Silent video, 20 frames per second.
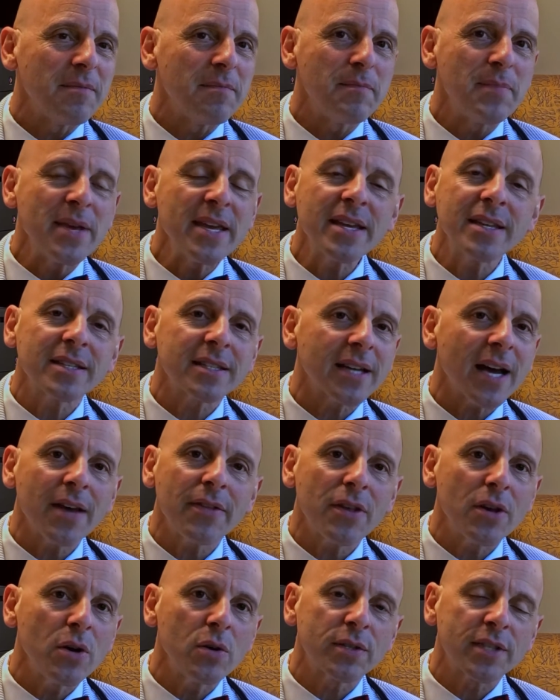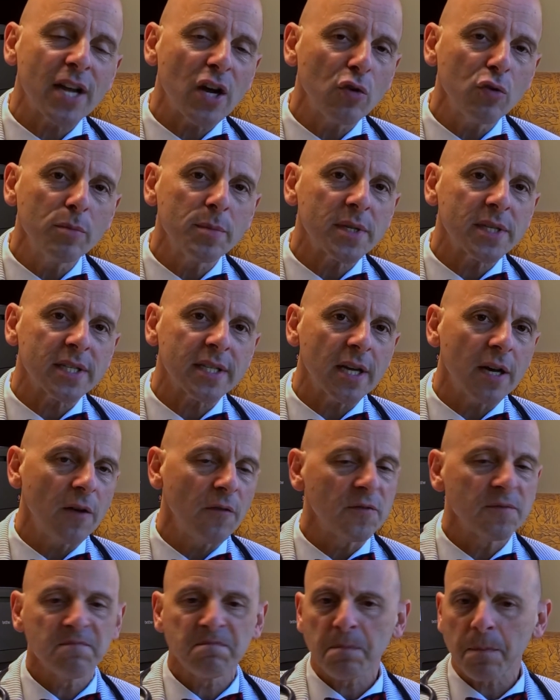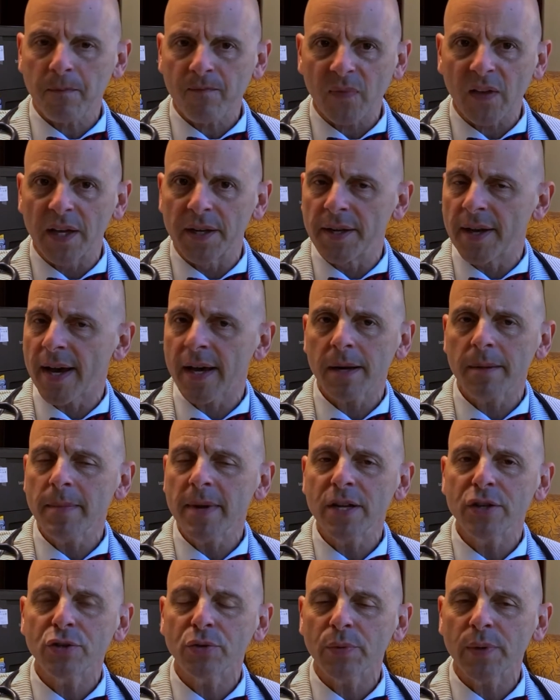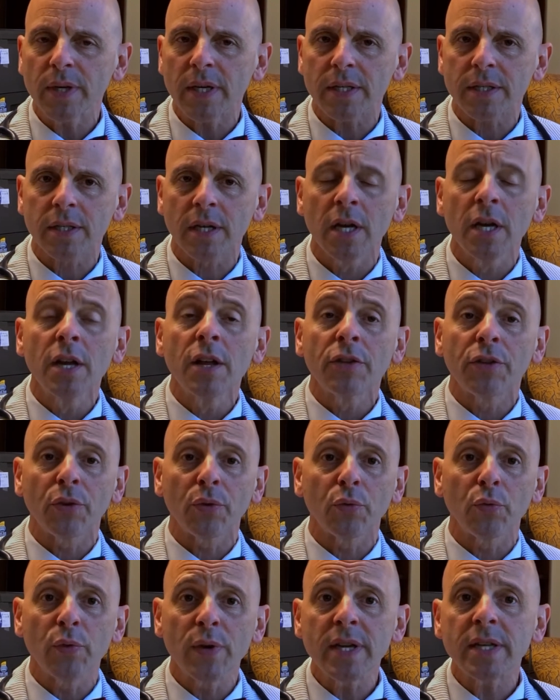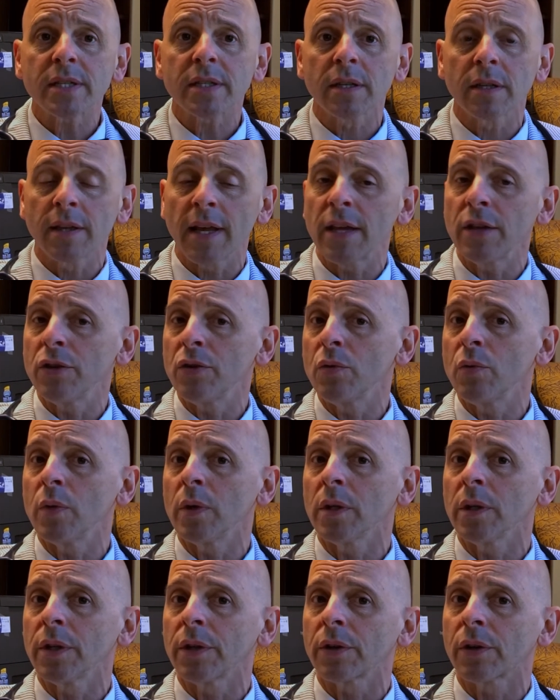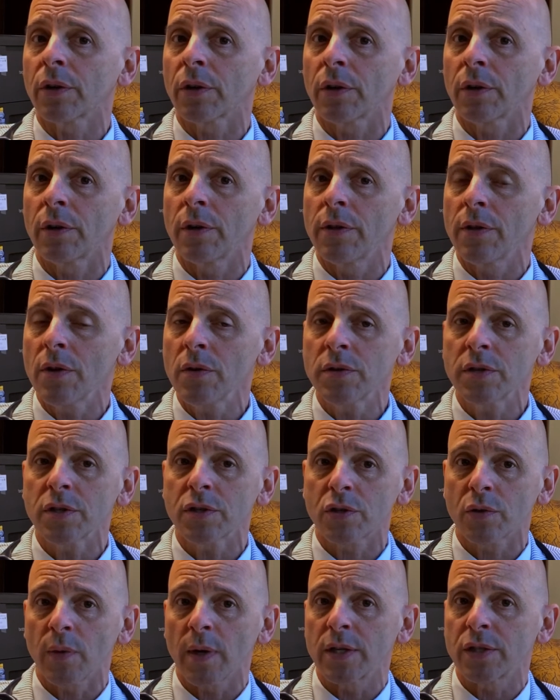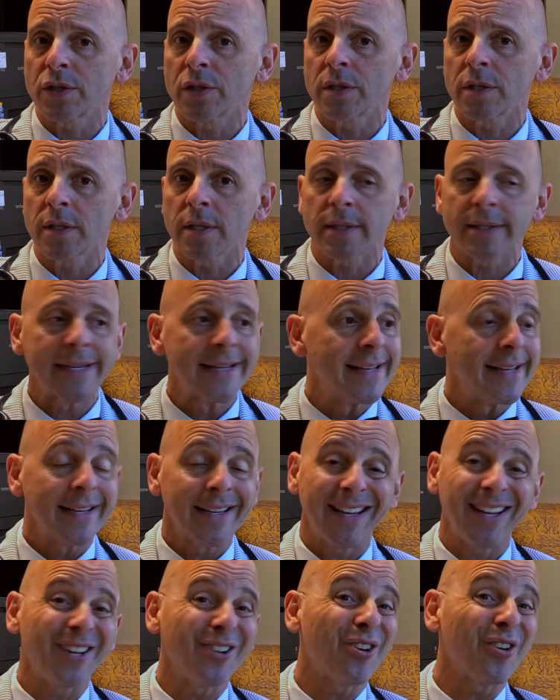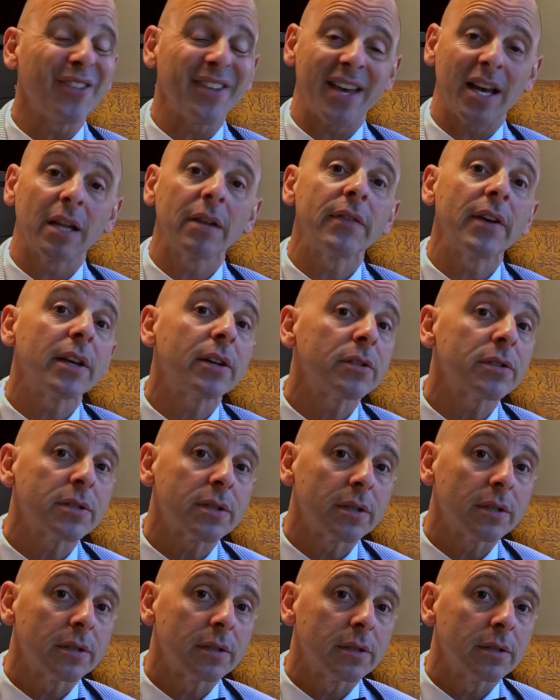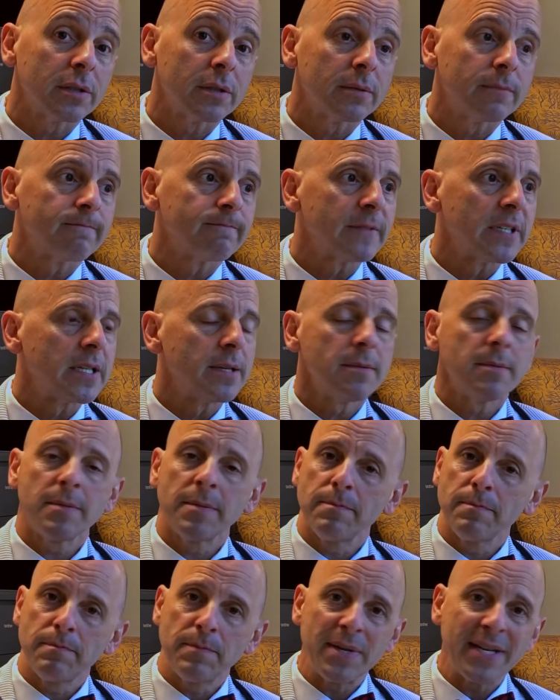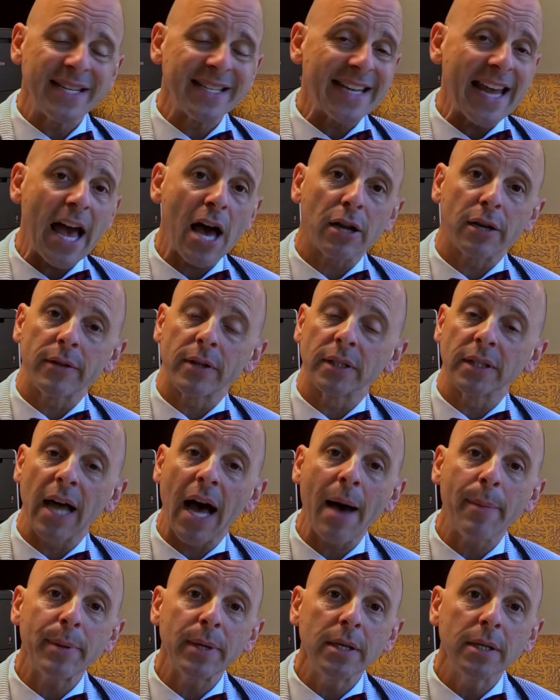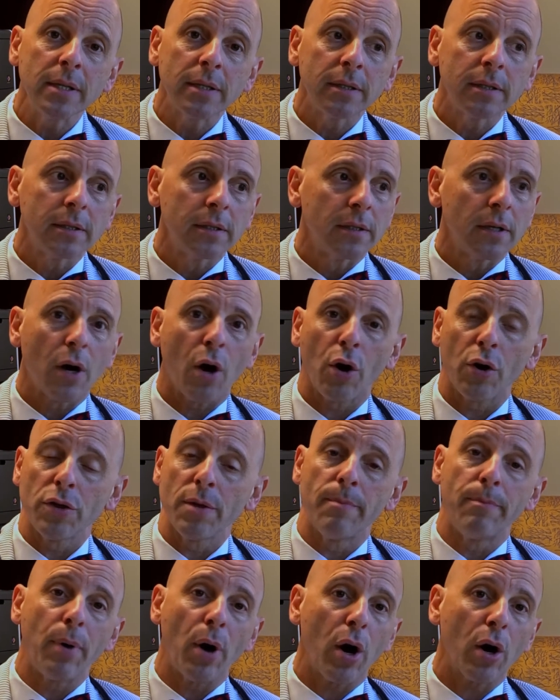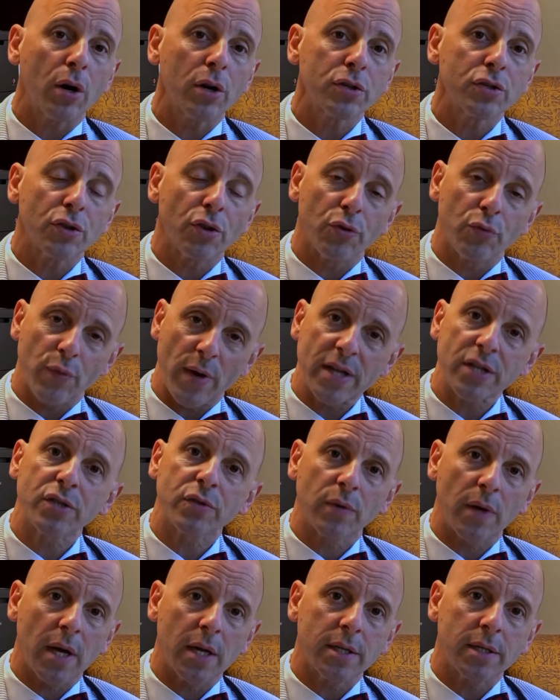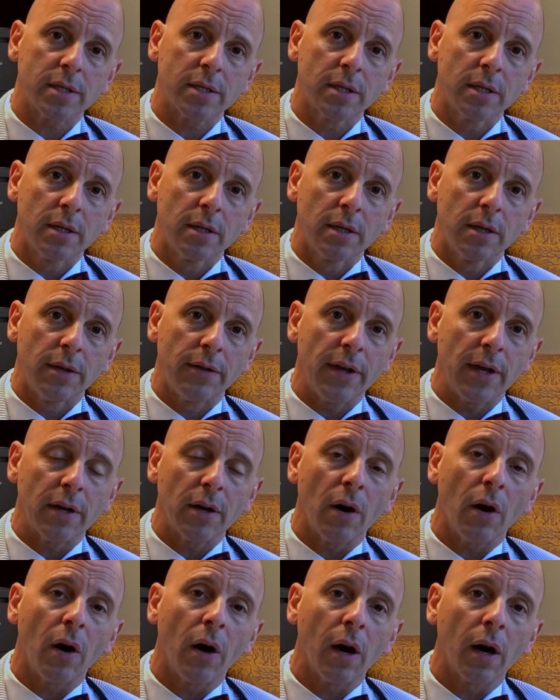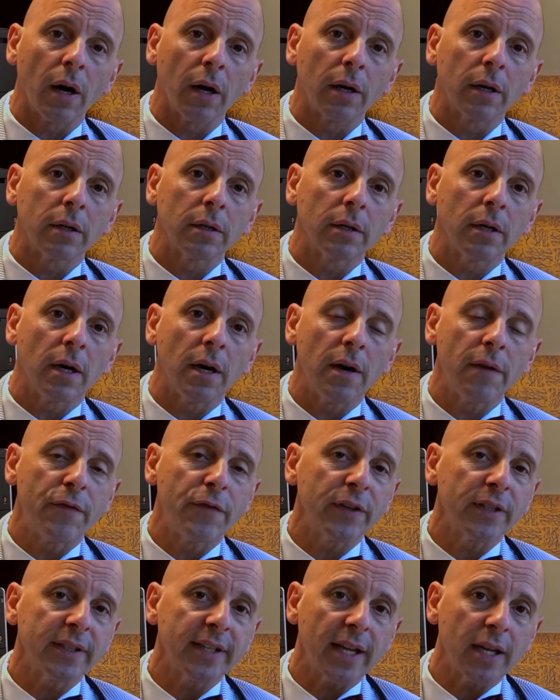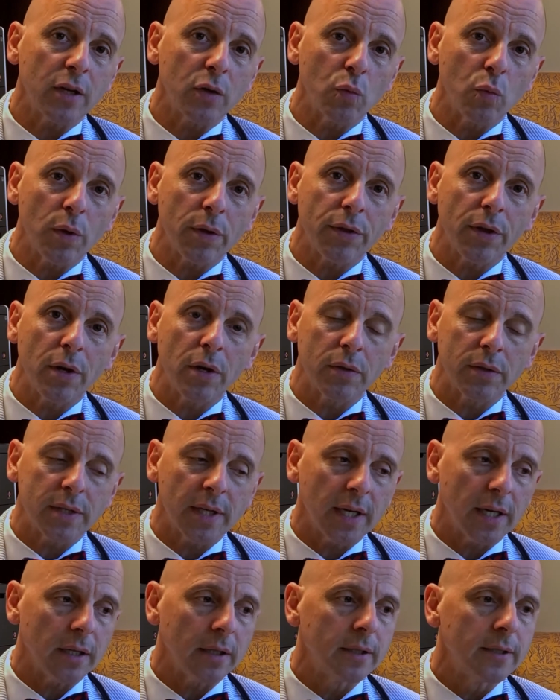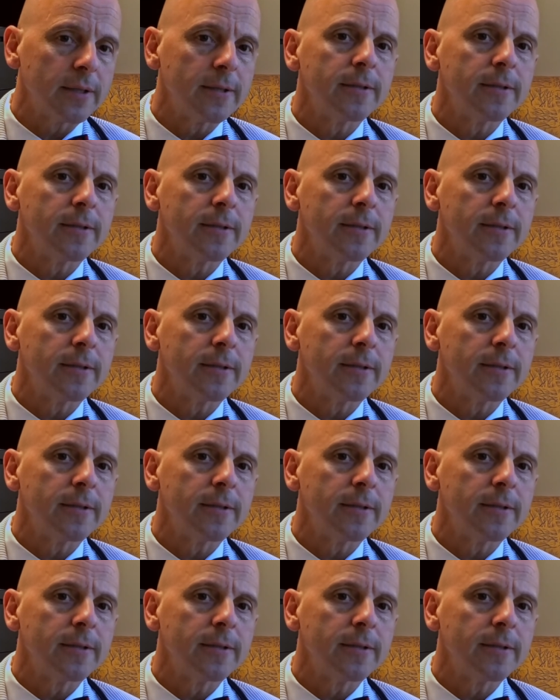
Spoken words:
Being inside the hotel room itself, not a major risk. The risk that you will incur in those situations is getting on the elevators, being down in the lobby, or the bars or the restaurants that are affiliated with the hotel.